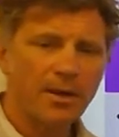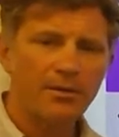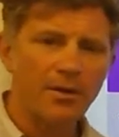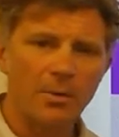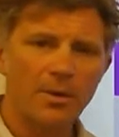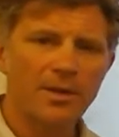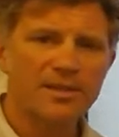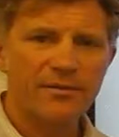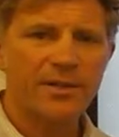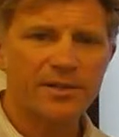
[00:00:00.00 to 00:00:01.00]
No one is
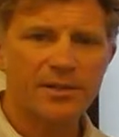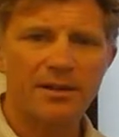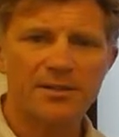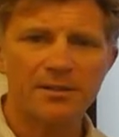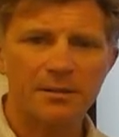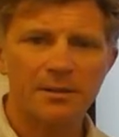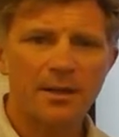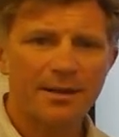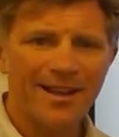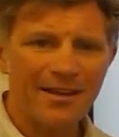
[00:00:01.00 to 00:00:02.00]
the finished article.
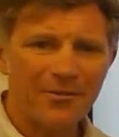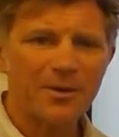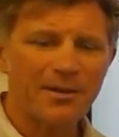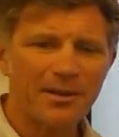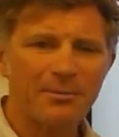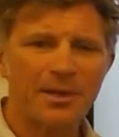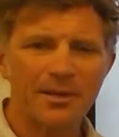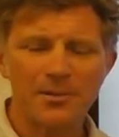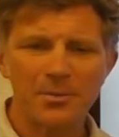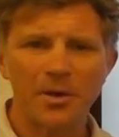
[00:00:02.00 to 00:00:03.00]
Everyone at the
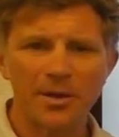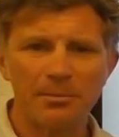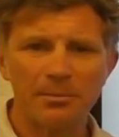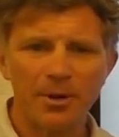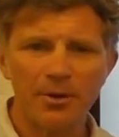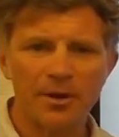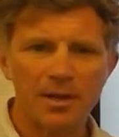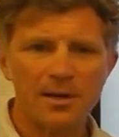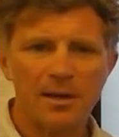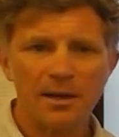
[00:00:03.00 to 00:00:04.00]
minute is work in
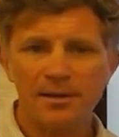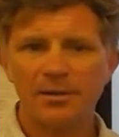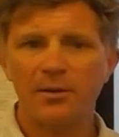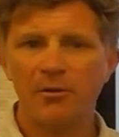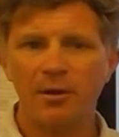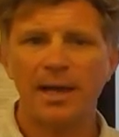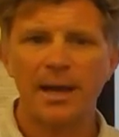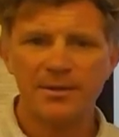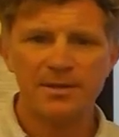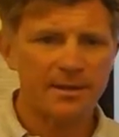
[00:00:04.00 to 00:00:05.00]
progress. And so you're
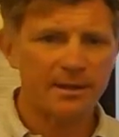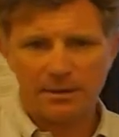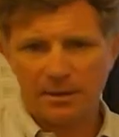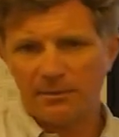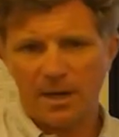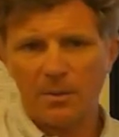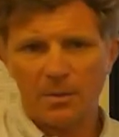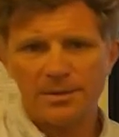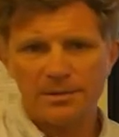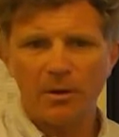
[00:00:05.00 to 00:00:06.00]
allowed to say, look, I
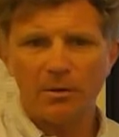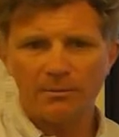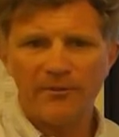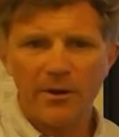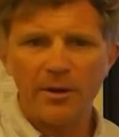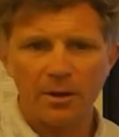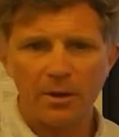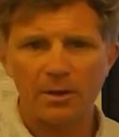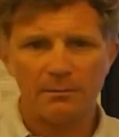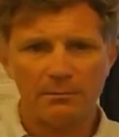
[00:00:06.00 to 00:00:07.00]
was not very
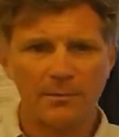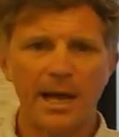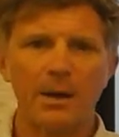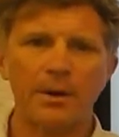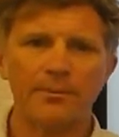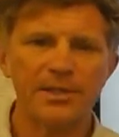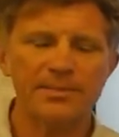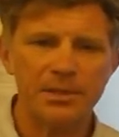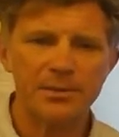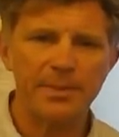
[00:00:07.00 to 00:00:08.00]
good and now I'm this
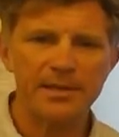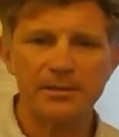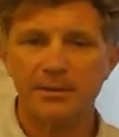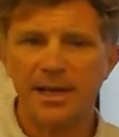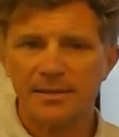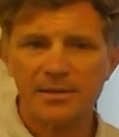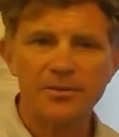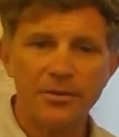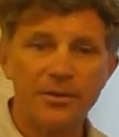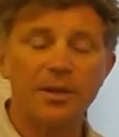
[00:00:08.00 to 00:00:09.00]
much better. And that's the
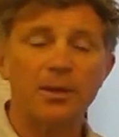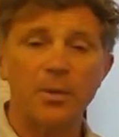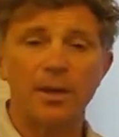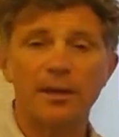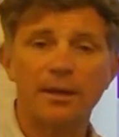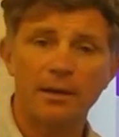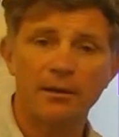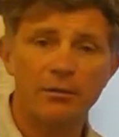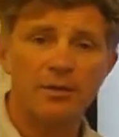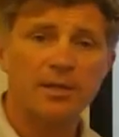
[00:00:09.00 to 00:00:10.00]
sort of thing that we can get
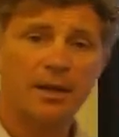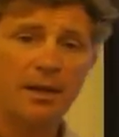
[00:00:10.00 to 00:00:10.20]
across